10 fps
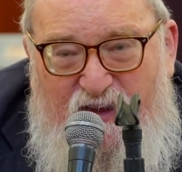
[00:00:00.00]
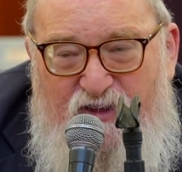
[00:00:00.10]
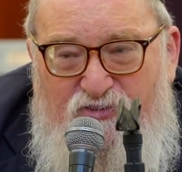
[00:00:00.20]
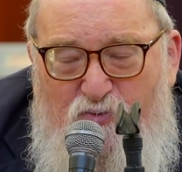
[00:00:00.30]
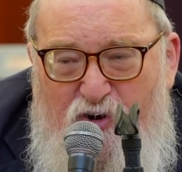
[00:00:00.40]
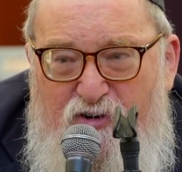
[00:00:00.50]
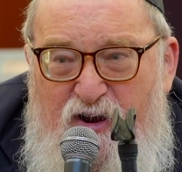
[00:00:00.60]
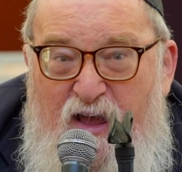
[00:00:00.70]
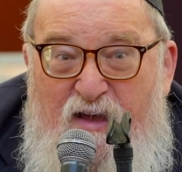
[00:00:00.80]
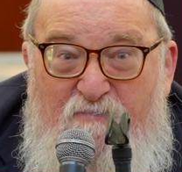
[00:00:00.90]
in the
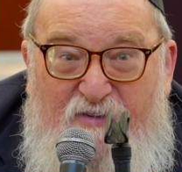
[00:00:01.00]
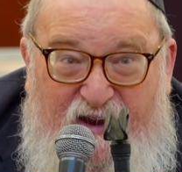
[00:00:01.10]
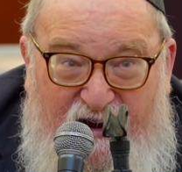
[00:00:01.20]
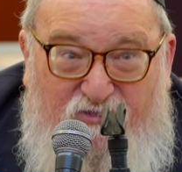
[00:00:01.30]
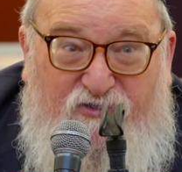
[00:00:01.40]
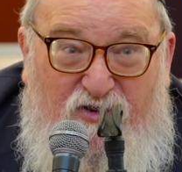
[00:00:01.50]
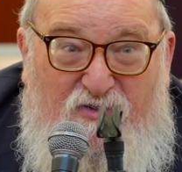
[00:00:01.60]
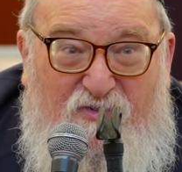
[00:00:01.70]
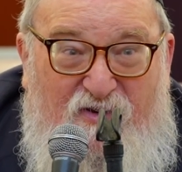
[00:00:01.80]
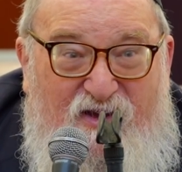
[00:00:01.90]
word. But here
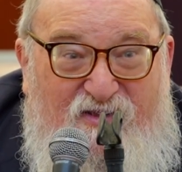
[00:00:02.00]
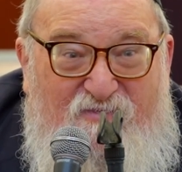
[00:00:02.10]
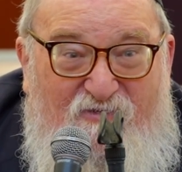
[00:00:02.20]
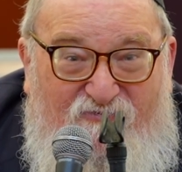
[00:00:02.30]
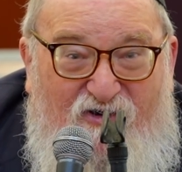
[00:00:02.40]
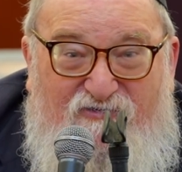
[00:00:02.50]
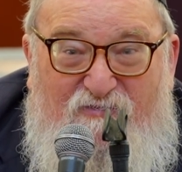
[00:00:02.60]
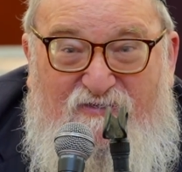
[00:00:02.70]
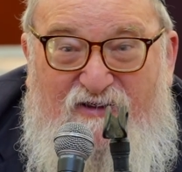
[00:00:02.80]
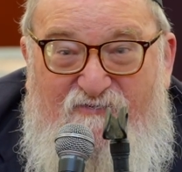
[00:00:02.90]
too, the
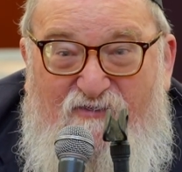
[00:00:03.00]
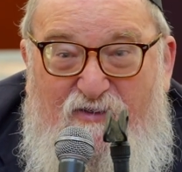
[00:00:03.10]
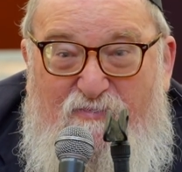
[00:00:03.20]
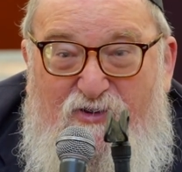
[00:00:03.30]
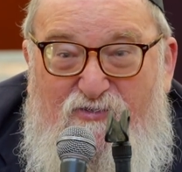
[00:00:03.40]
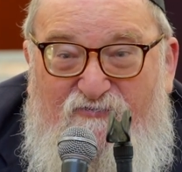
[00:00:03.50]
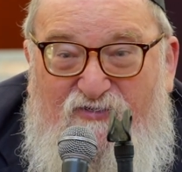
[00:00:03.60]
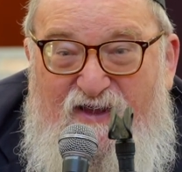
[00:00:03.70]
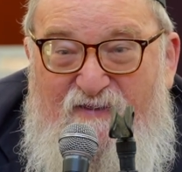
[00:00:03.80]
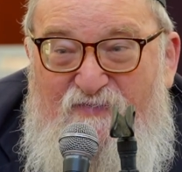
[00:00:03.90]
Meforshim say very
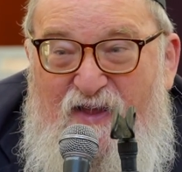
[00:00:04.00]
beautifully